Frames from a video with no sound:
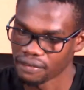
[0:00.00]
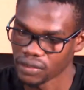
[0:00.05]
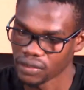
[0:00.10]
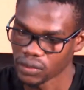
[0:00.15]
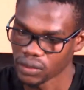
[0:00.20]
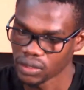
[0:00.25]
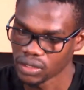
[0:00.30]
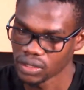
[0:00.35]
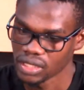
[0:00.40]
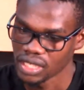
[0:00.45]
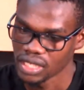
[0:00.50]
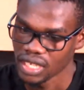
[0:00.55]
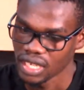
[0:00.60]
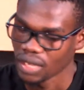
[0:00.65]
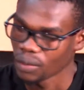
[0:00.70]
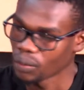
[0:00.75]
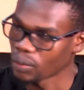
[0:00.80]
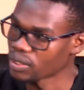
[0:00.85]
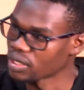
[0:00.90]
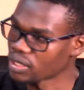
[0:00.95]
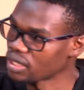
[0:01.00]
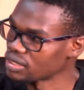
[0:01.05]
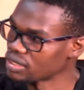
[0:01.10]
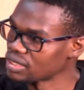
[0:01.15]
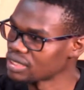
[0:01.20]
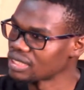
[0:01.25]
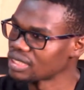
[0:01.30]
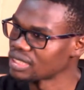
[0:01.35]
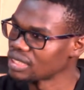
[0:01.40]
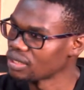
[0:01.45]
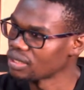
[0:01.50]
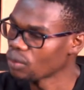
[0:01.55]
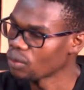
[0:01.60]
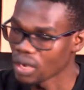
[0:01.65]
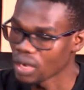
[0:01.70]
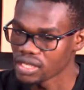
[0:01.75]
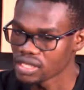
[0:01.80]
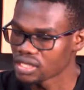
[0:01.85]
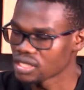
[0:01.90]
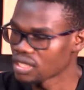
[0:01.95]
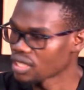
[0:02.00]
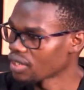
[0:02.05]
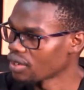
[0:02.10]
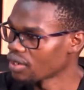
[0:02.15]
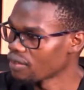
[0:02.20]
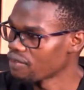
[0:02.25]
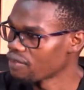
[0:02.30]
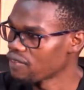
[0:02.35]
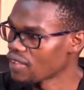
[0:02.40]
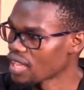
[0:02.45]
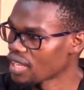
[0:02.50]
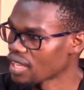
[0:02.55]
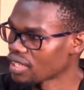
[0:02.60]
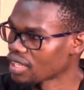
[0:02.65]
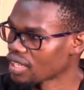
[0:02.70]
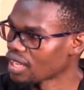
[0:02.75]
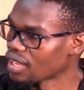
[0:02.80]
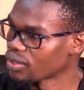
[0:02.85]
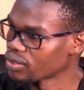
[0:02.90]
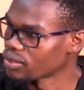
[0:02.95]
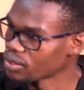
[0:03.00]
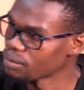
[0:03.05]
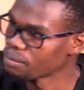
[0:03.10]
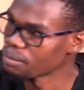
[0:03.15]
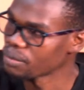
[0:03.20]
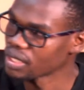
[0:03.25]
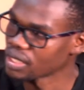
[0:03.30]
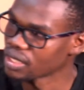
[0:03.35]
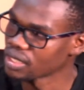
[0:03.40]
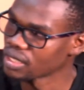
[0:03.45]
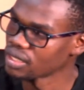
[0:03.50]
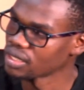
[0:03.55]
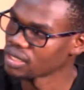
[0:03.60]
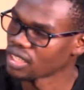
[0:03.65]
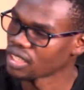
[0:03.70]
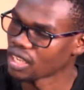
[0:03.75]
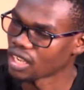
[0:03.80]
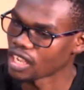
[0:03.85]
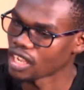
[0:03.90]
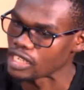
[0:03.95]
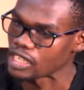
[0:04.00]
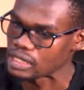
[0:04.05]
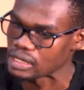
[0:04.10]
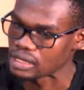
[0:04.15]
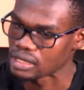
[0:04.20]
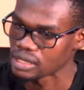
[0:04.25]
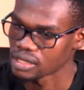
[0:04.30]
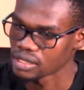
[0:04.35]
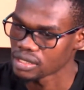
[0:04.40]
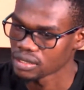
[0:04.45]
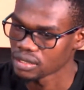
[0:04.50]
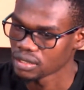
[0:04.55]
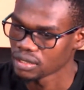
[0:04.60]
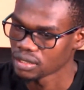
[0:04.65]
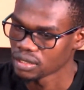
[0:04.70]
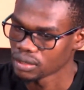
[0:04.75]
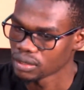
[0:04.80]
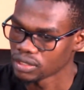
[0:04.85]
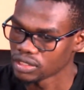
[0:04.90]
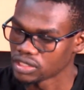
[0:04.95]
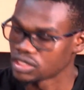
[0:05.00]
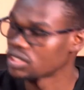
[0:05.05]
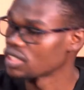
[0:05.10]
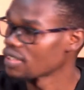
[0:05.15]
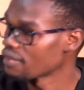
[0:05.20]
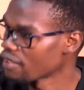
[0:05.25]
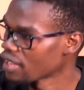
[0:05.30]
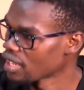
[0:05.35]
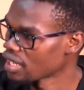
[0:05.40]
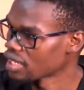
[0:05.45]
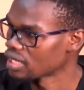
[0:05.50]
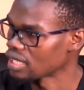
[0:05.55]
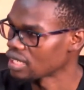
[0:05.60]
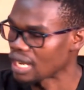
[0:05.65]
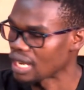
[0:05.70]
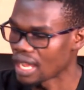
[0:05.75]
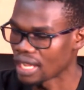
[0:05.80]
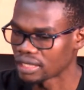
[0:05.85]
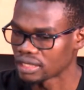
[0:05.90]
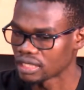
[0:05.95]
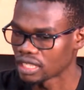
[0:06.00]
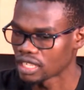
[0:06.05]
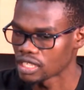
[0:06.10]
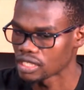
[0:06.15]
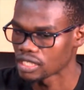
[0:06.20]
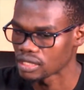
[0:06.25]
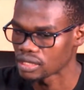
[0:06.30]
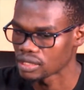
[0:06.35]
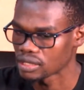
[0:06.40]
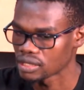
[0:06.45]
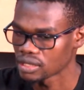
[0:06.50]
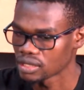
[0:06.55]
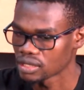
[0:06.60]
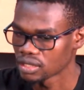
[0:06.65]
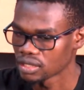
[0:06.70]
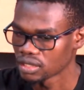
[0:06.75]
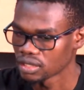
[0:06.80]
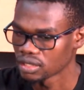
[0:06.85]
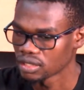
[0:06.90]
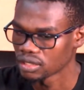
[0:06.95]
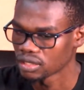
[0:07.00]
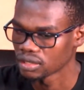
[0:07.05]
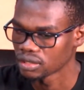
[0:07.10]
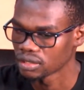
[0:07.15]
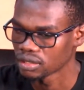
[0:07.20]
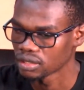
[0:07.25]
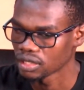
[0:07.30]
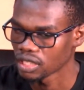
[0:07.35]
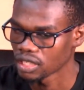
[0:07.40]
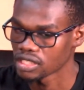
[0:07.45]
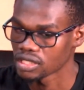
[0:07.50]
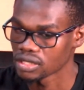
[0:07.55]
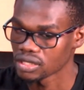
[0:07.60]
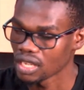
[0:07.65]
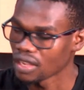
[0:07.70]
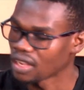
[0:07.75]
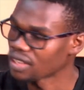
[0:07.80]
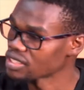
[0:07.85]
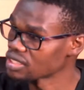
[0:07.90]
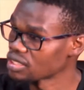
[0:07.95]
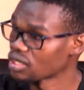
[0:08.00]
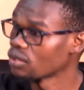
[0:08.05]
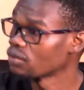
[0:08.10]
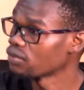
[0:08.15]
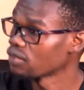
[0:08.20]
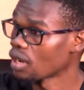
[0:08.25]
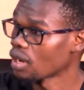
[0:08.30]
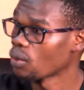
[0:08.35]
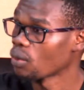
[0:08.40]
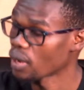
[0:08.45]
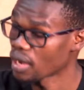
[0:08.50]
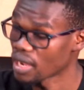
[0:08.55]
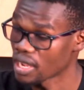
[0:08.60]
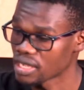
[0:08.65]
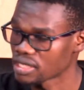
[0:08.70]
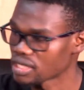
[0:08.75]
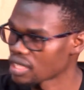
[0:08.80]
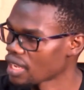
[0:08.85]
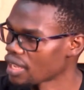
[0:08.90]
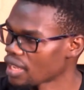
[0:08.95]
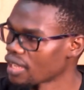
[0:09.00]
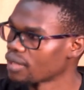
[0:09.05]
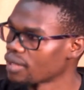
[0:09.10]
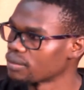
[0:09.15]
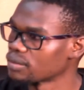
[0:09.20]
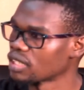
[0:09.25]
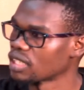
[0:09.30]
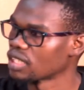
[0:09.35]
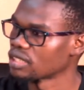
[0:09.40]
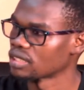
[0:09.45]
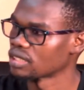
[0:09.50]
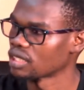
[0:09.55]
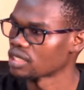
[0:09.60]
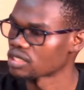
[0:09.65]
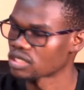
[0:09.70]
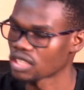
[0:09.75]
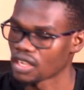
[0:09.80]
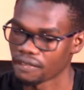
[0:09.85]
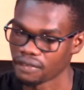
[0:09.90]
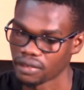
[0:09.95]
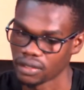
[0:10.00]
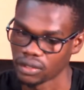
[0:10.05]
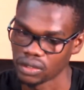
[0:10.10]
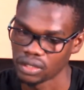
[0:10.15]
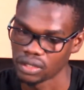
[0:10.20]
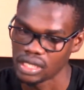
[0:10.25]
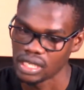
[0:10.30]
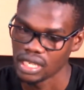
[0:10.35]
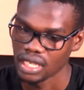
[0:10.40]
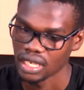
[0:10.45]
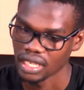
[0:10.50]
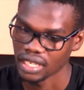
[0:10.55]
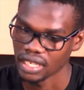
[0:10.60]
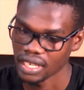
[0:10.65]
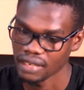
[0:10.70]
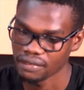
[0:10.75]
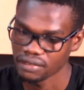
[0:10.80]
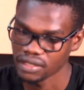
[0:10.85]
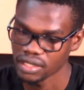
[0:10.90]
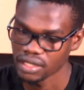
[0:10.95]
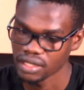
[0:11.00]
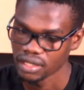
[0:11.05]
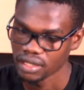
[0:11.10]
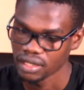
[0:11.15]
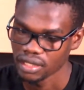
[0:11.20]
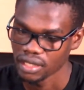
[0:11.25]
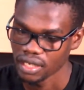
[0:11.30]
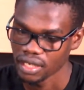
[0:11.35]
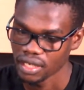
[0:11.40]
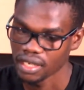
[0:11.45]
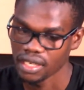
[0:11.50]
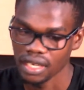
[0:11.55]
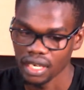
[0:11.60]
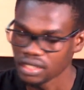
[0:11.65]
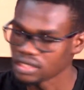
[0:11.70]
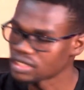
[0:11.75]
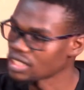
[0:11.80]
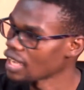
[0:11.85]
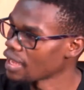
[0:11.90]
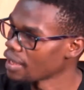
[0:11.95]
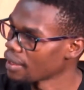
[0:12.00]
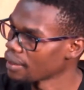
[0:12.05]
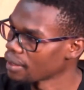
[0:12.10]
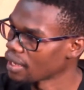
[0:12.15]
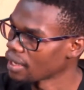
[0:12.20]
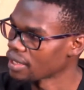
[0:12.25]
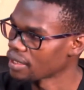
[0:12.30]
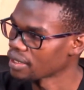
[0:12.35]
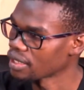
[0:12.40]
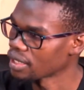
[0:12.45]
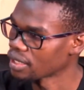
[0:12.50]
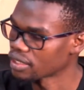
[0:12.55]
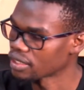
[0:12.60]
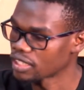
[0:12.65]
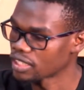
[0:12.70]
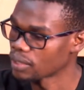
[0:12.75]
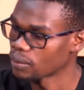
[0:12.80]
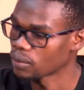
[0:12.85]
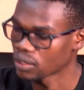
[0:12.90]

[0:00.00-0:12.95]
feel without one single failure, I wouldn't be as driven and as self-aware as I am right now. So I feel like every encounter, I anything.